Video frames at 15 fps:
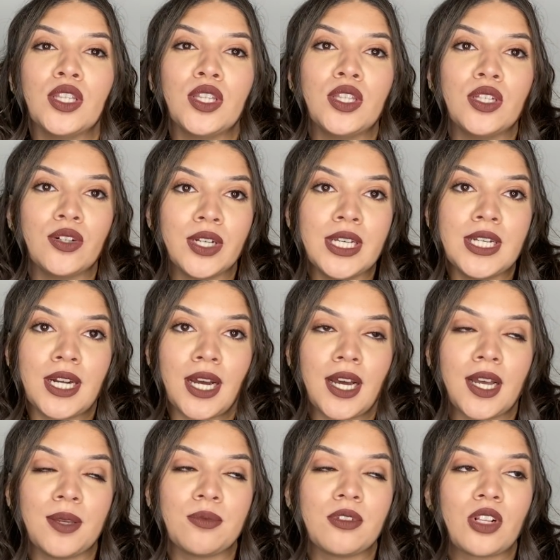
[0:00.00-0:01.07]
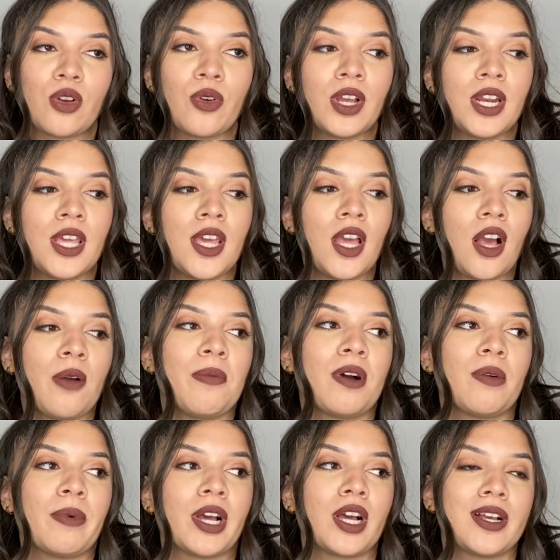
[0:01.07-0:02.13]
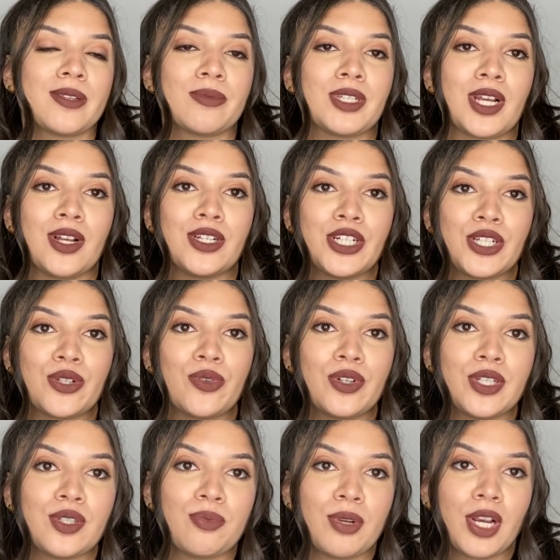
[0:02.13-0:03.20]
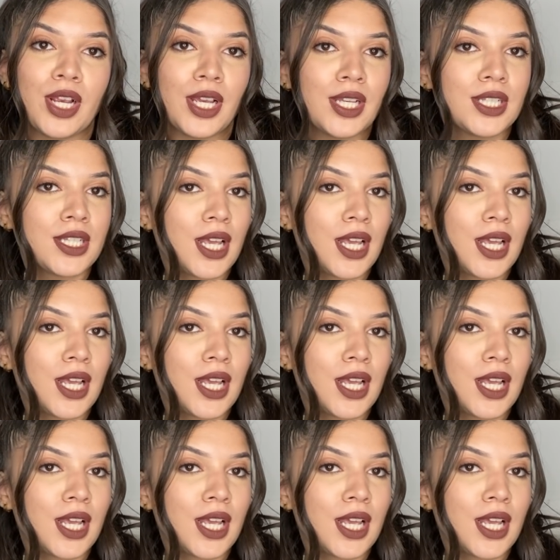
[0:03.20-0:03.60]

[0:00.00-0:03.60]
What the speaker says: 3 times already about my cosmetology school experience,